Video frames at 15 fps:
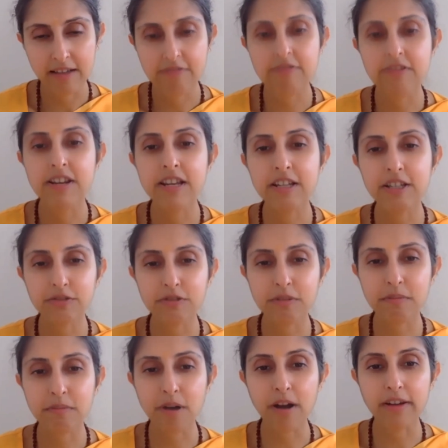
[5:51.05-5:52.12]
free us
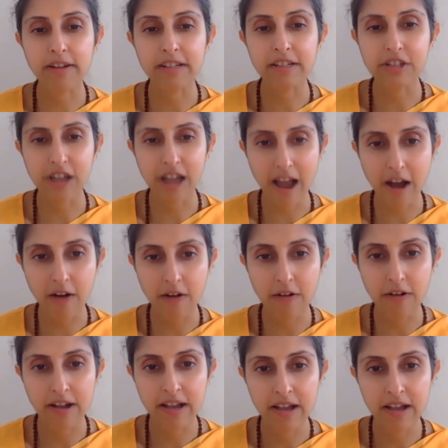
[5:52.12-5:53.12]
from bondage, how?